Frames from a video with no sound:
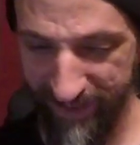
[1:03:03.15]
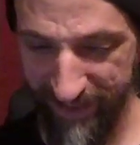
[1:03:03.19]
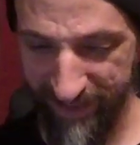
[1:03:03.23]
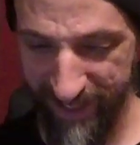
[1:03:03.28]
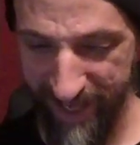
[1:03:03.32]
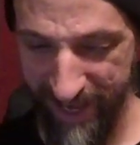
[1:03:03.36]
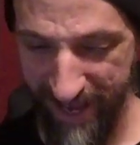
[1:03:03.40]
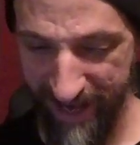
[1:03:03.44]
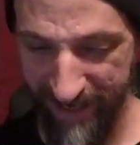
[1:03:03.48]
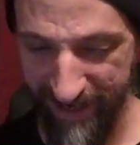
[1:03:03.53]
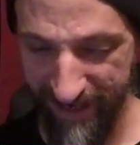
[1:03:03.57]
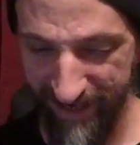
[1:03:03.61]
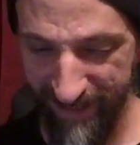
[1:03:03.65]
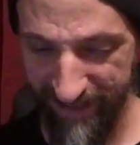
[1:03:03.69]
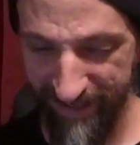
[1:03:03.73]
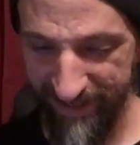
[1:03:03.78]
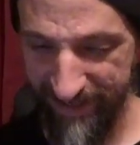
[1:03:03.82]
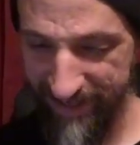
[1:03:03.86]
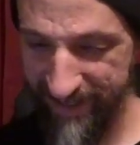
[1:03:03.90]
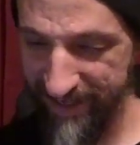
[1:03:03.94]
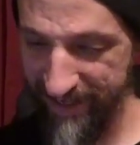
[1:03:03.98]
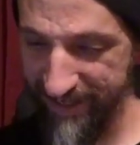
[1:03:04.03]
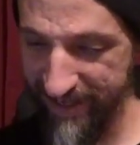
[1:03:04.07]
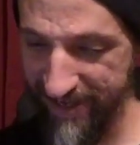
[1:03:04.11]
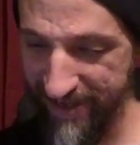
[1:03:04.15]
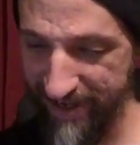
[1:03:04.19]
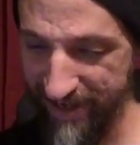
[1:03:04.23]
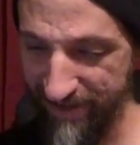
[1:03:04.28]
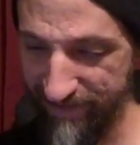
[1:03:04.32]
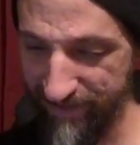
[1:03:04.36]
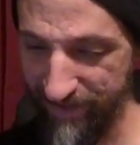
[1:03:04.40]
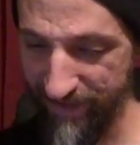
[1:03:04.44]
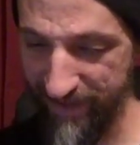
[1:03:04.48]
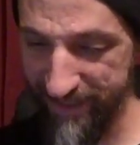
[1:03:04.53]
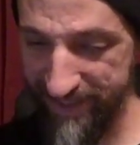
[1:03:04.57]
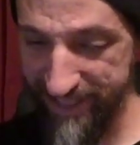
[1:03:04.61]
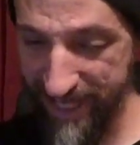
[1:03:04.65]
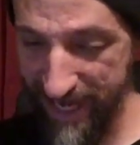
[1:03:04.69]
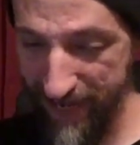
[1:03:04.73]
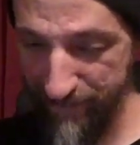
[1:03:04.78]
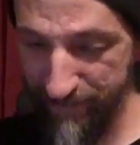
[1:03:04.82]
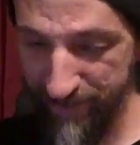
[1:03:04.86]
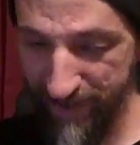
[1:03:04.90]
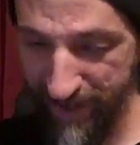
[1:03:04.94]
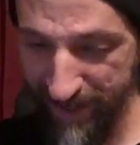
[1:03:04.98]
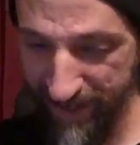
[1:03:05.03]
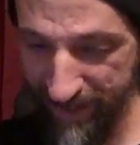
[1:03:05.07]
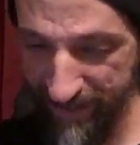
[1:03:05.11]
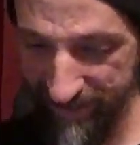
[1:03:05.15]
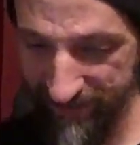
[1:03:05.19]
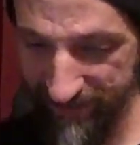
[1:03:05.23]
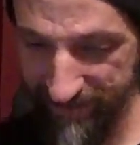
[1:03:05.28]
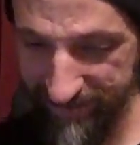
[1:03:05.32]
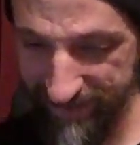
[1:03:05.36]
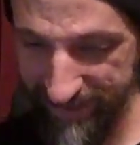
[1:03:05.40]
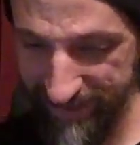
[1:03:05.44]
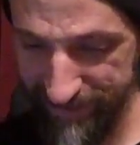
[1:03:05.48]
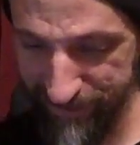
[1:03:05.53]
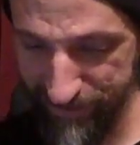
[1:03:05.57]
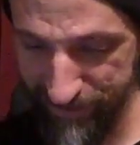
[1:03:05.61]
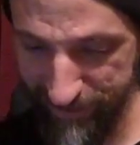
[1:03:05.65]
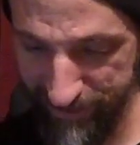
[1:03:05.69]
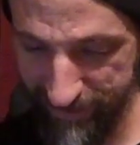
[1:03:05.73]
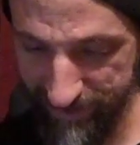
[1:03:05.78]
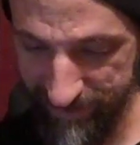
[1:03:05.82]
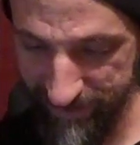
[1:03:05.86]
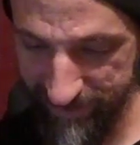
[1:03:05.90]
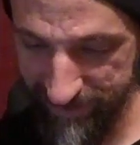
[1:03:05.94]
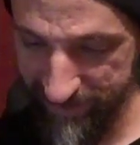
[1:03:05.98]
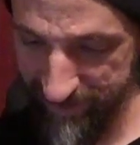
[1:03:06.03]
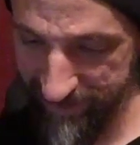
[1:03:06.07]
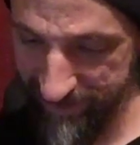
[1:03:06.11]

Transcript: Cannot get enough of it. Game night. That's good.